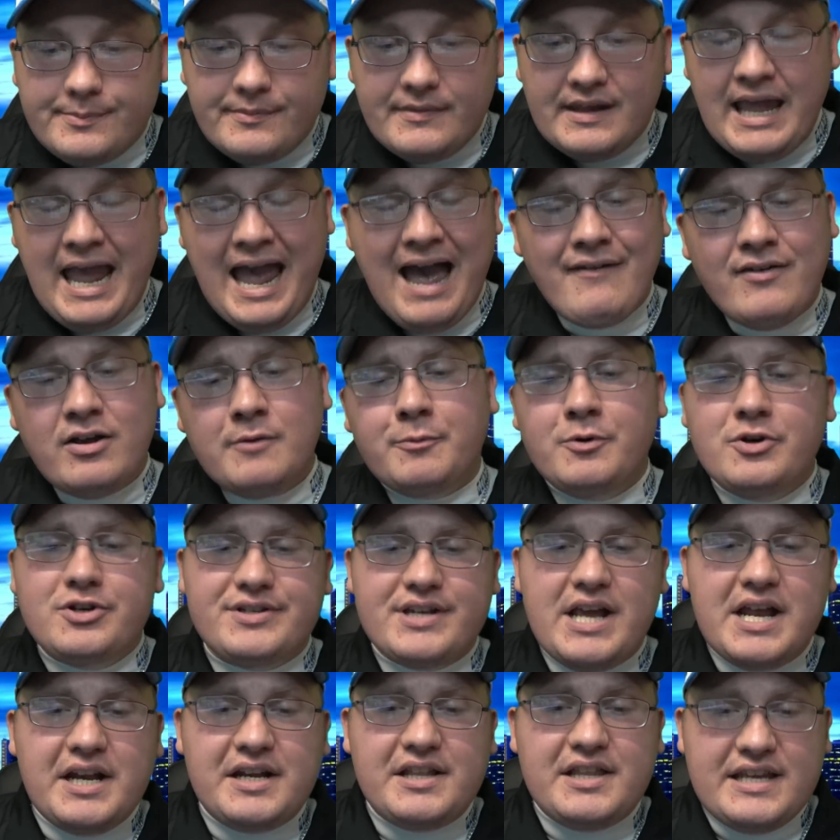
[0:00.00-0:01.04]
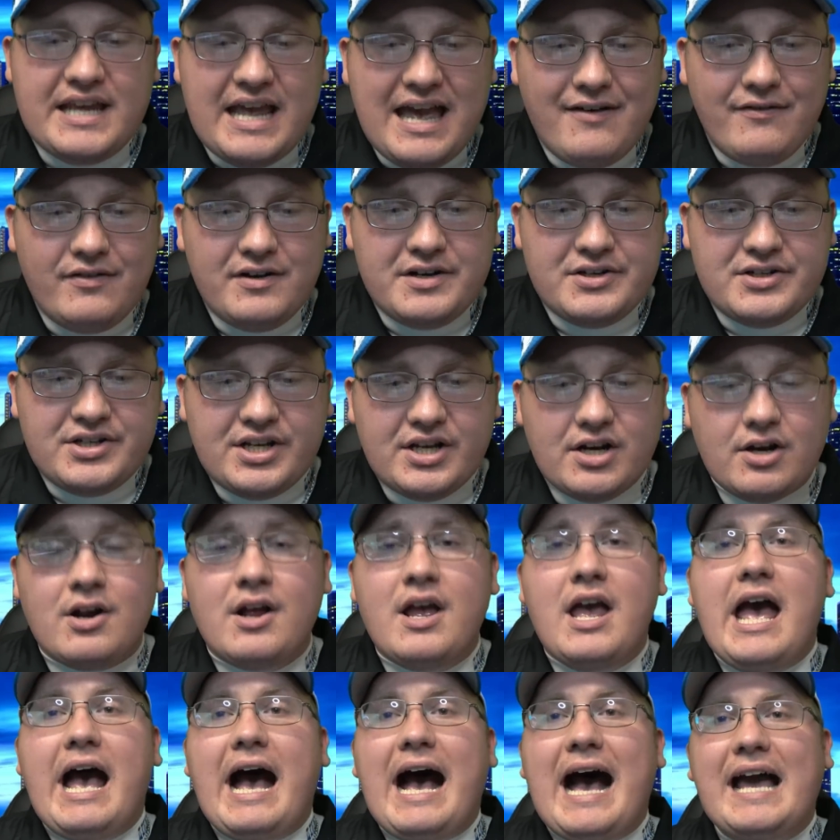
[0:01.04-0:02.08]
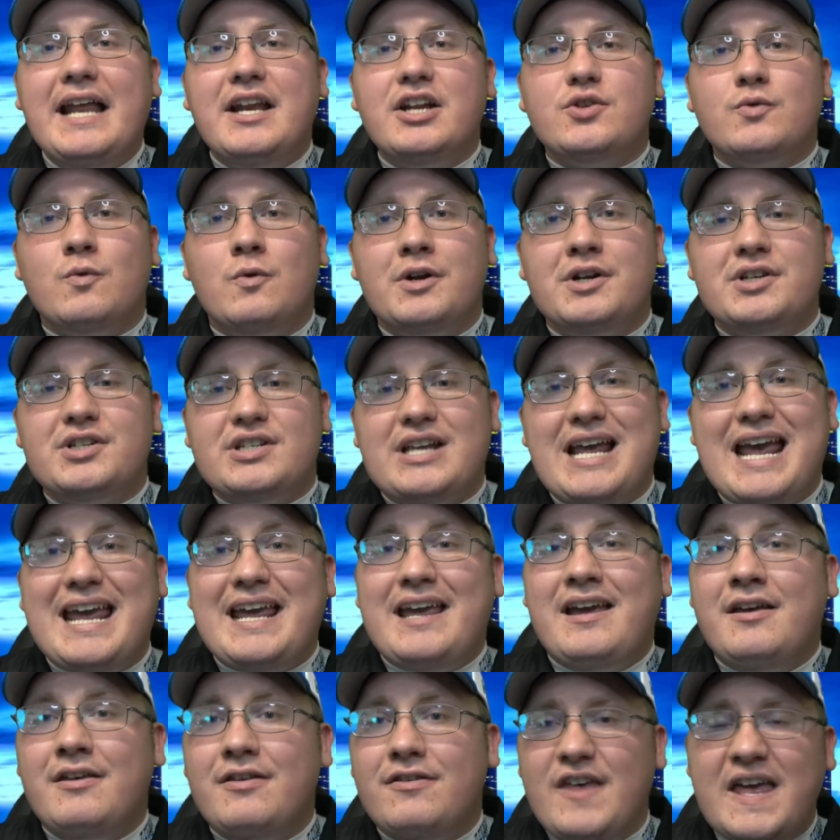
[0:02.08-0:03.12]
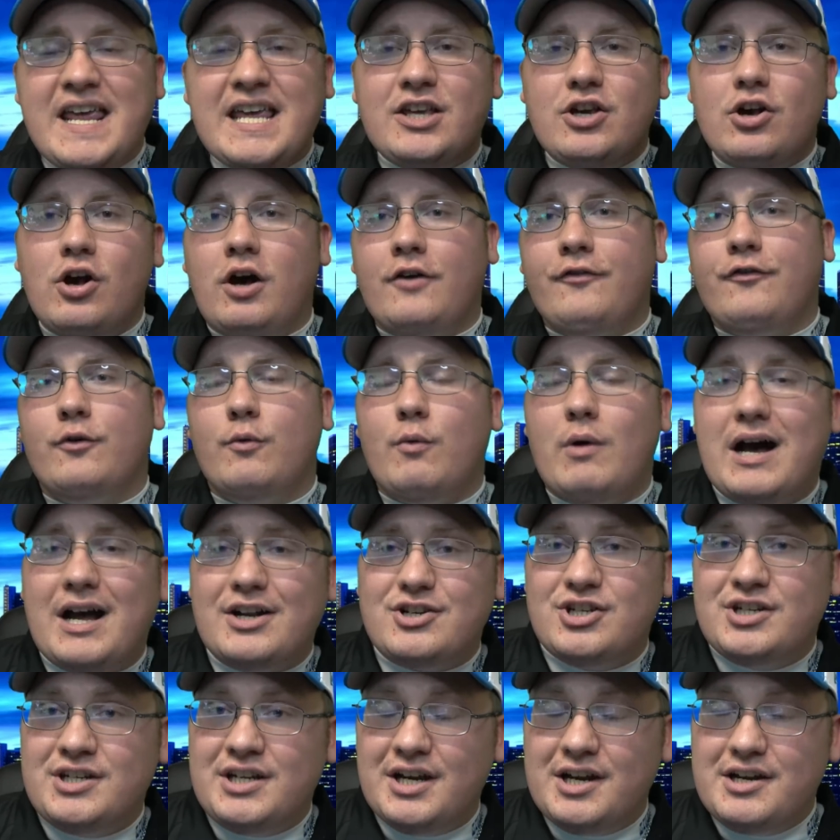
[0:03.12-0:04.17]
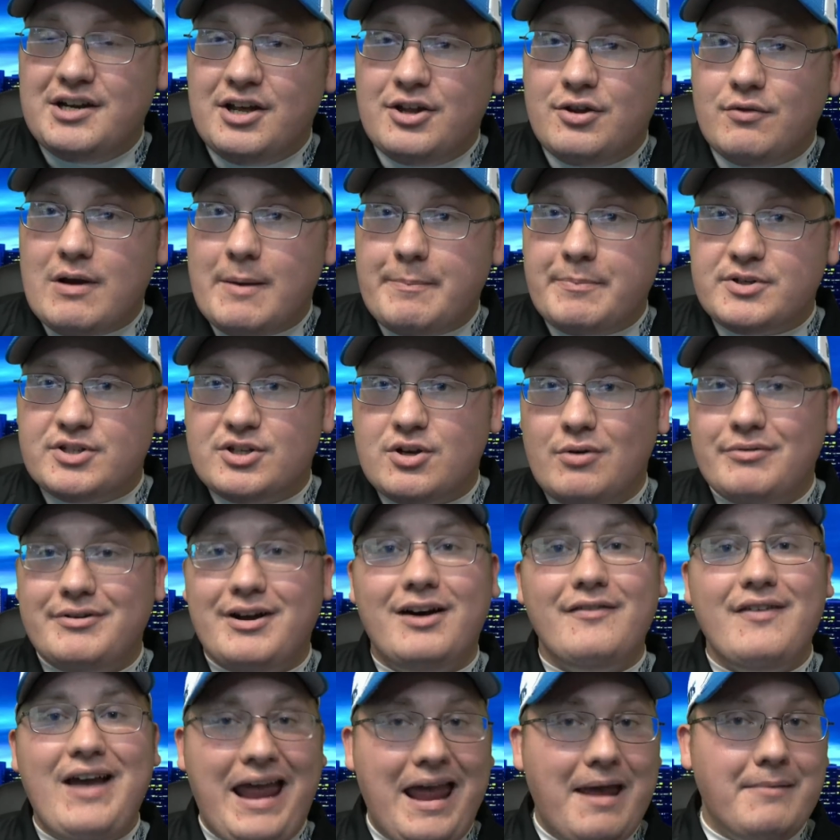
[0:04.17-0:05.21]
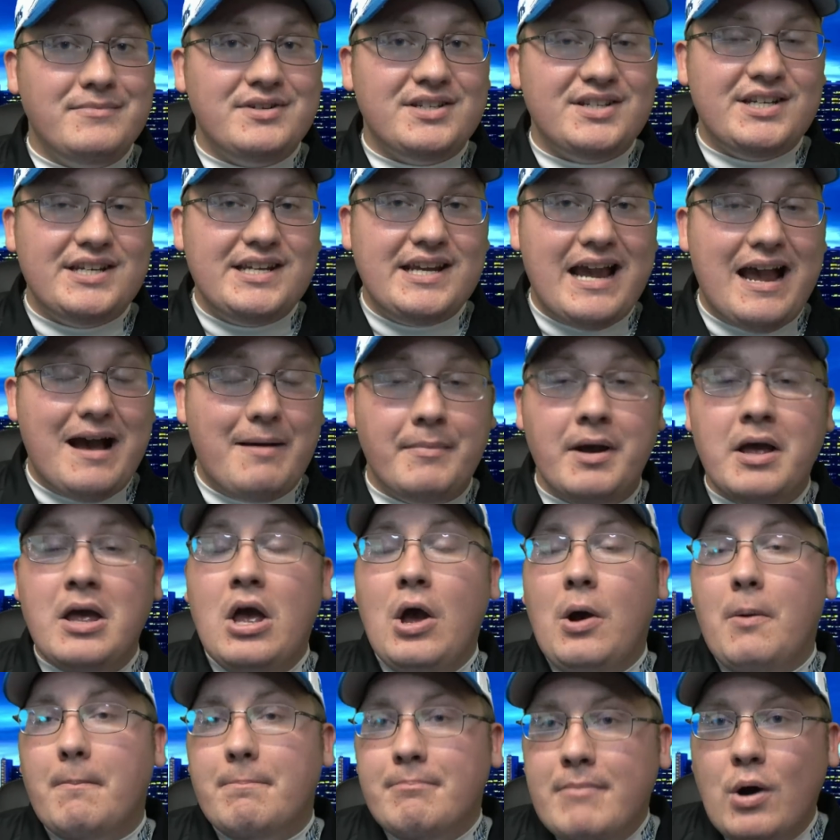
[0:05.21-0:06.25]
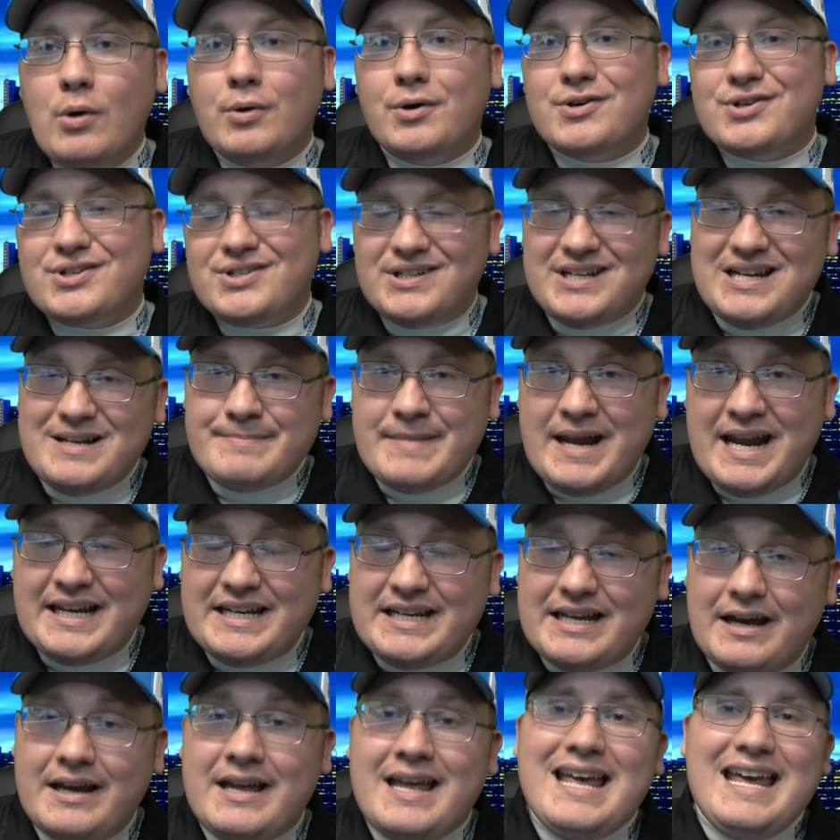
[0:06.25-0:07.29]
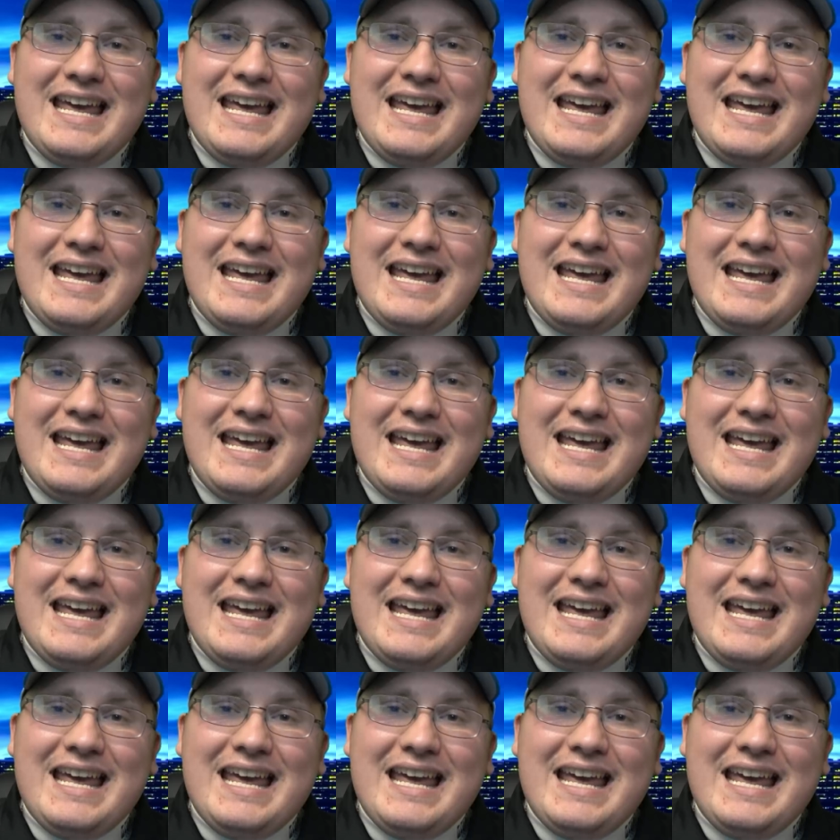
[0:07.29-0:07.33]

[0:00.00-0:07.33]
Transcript: Having presented the evidence here, I just want to say thank you all for watching in another episode of MCM, Motor City Mania.